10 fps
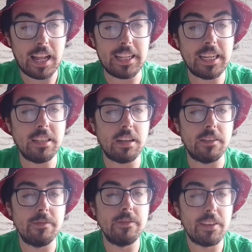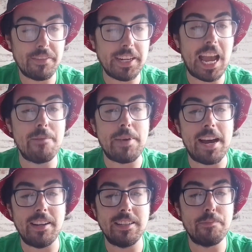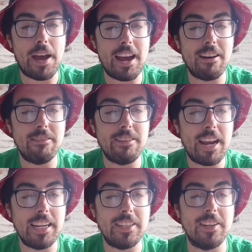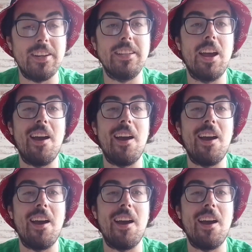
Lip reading: And let's not forget about the Power Ranger.